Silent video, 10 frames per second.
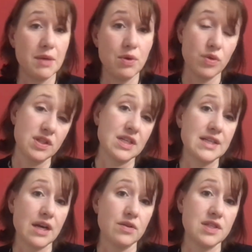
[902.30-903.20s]
a
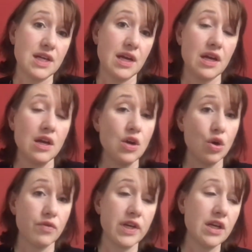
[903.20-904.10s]
downstay
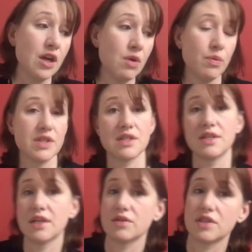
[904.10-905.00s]
over here while one's in
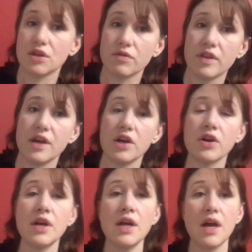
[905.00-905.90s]
a downstay over
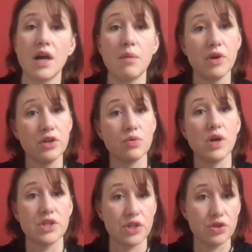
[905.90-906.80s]
there, and you're
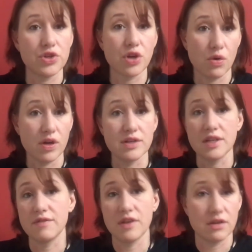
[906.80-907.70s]
watching your show on
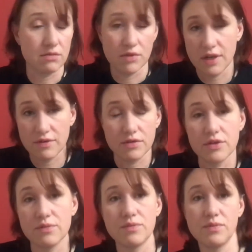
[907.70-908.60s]
TV or whatever
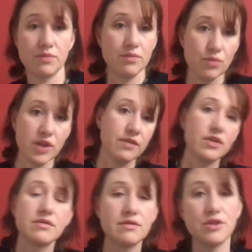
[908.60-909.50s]

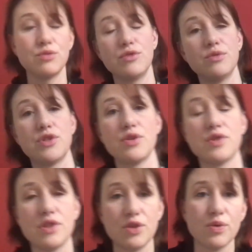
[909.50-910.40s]
you
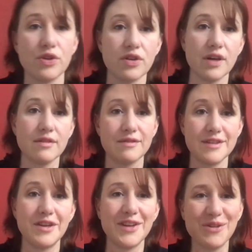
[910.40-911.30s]
choose to do when you're not
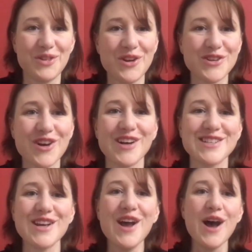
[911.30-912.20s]
dealing with your dogs,